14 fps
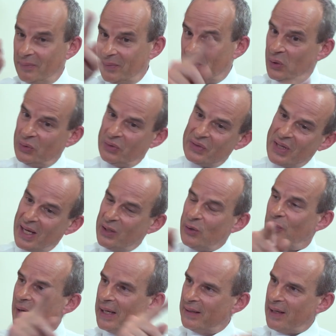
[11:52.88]
you design your
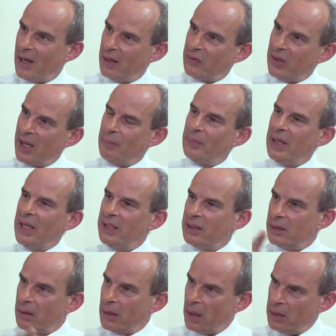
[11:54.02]
Venn diagram.
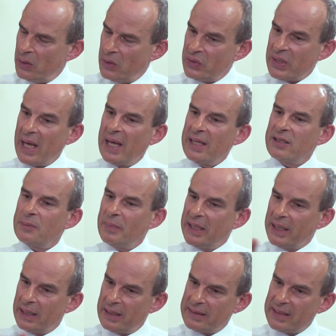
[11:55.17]
Each user has a
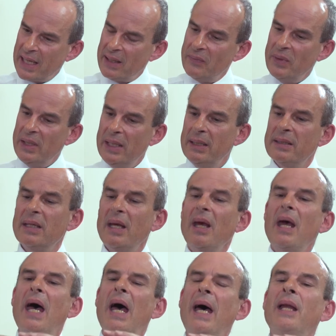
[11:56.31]
particular set of needs,
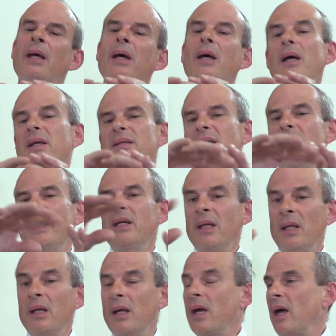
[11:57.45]
and a
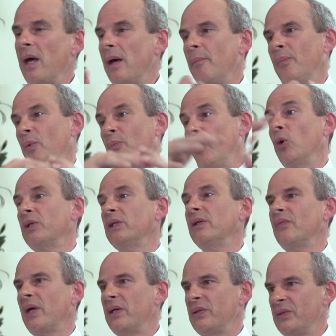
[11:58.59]
certain proportion
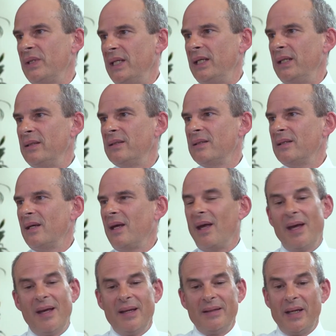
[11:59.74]
of those needs
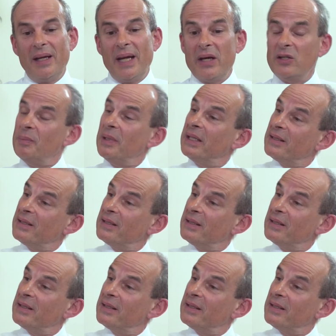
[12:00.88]
turn out to be the